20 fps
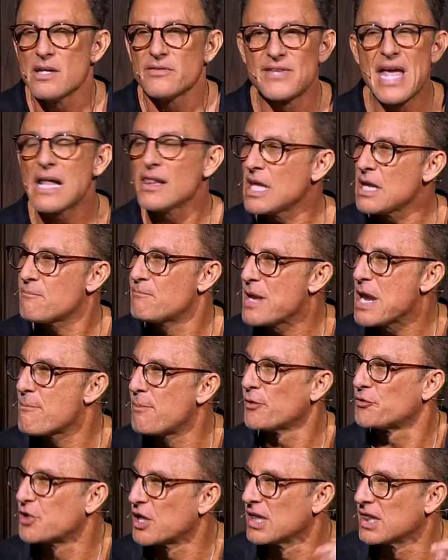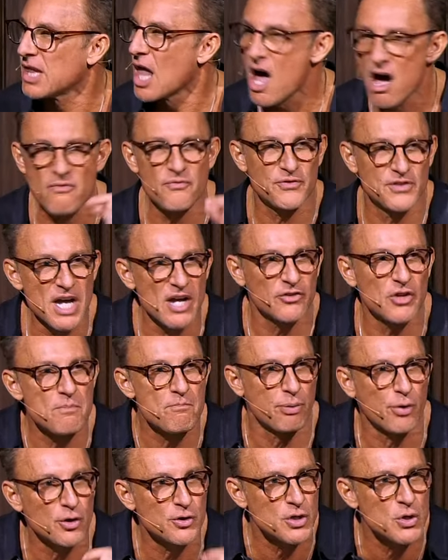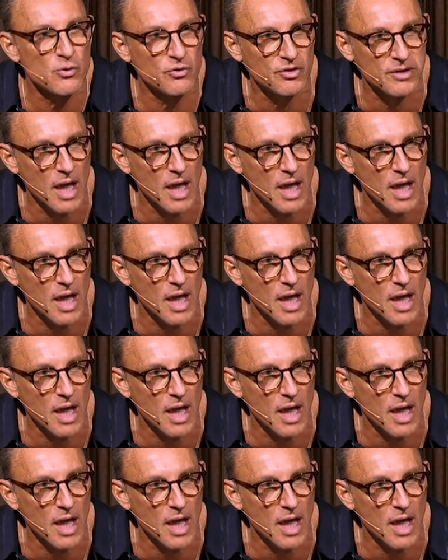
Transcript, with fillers: telling people to love doesn't produce